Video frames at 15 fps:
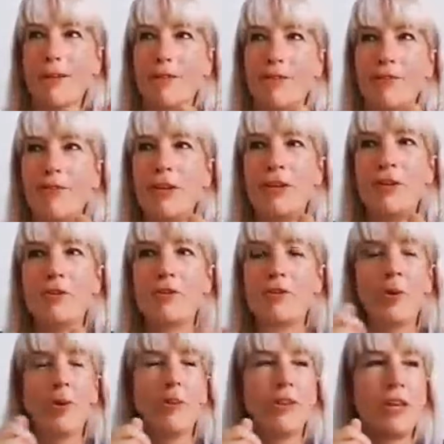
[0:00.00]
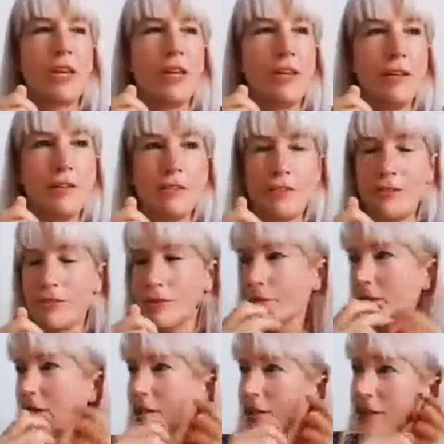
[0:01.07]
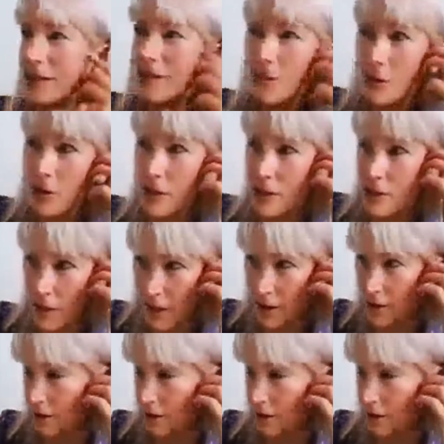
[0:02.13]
videos about the '80s or something, like, your entire